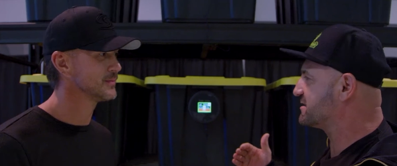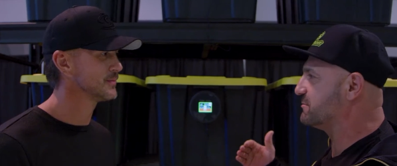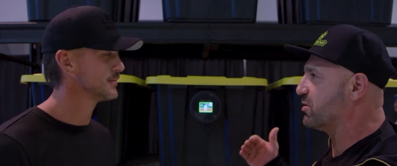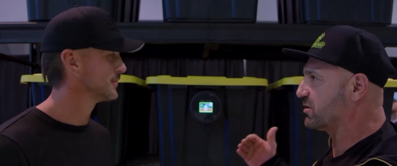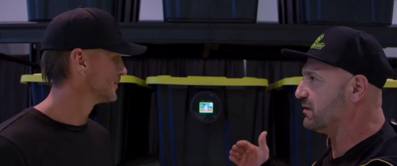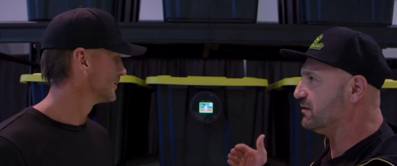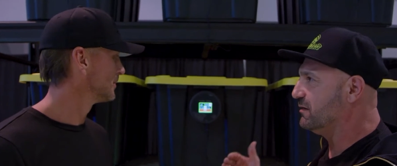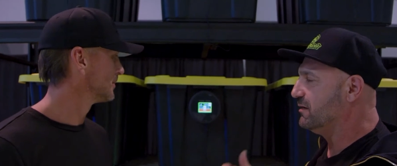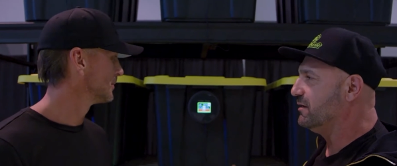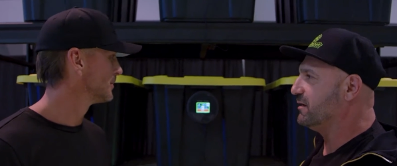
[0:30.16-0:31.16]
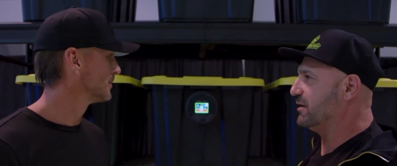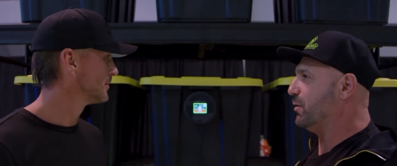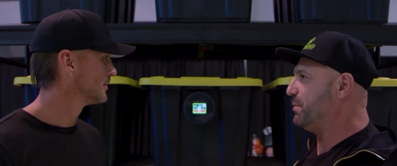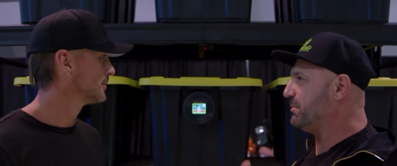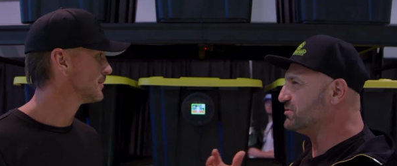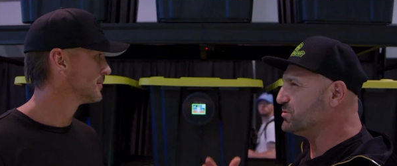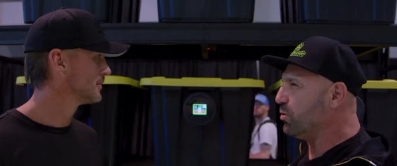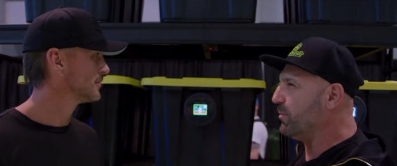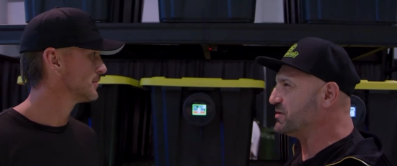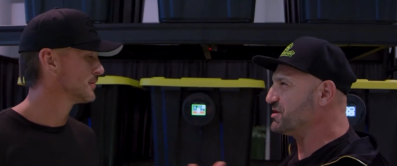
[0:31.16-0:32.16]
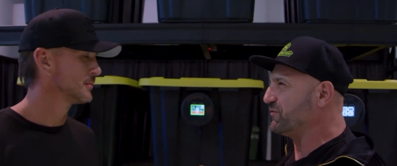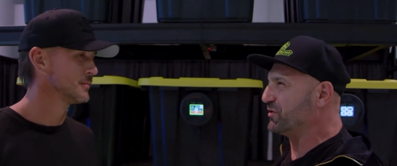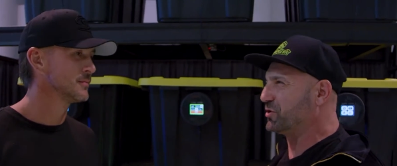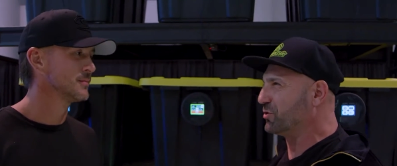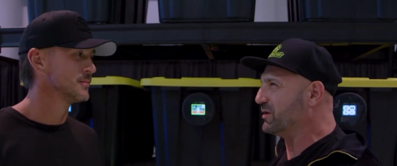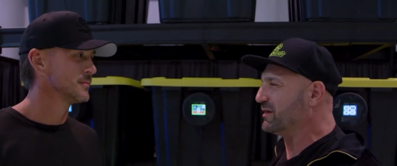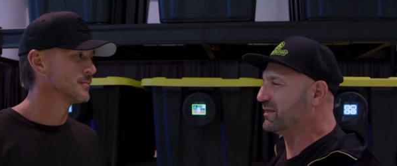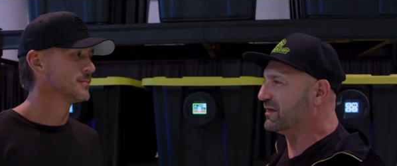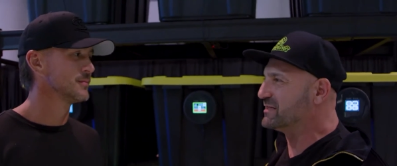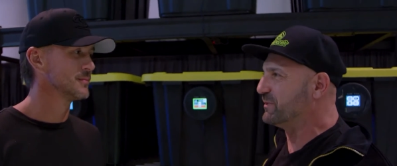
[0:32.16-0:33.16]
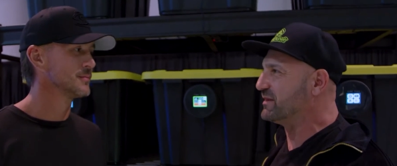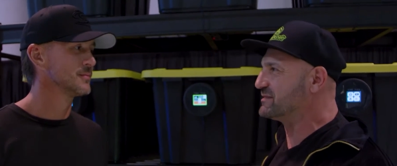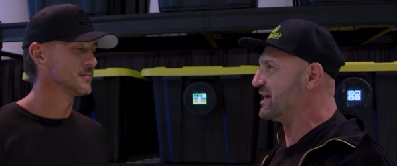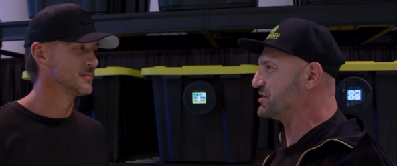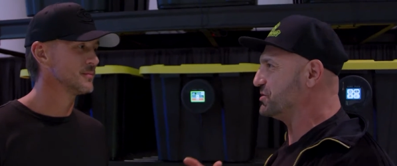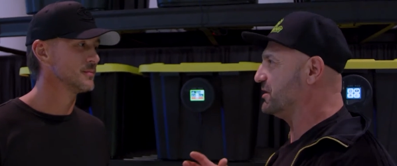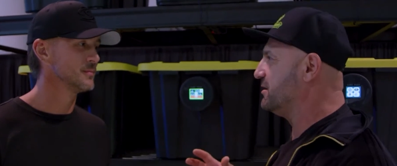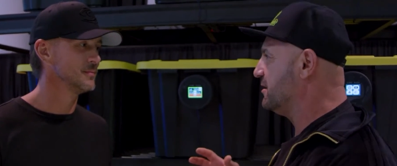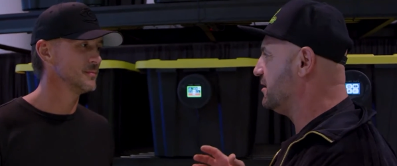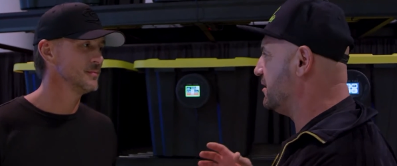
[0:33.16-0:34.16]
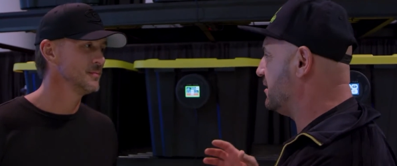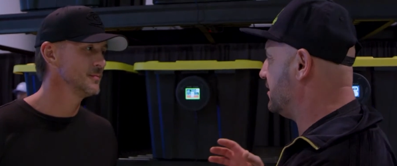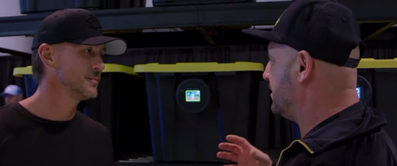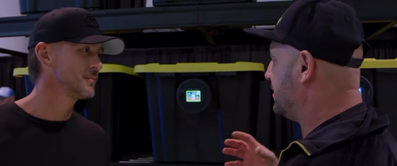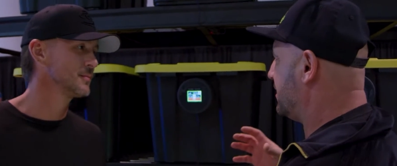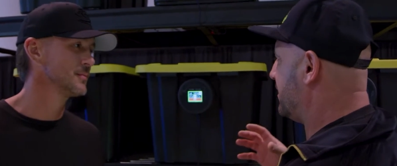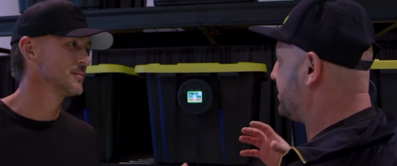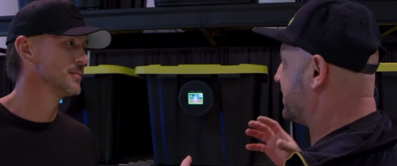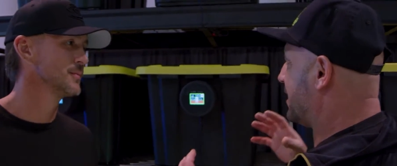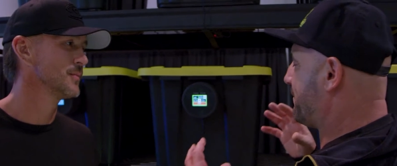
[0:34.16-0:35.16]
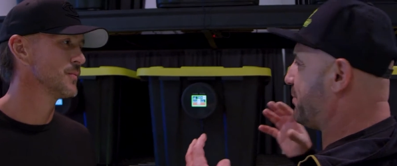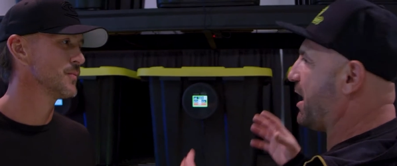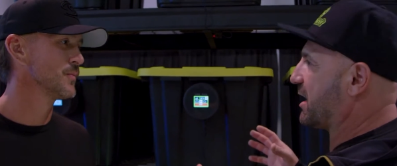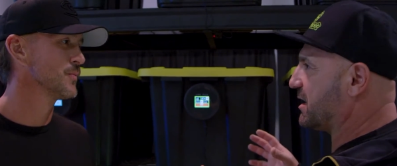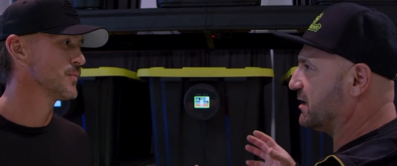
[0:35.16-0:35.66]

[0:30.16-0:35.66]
Speaker 1: this in the market. You know, people do a whole bunch of different curing things, but this is actually a puck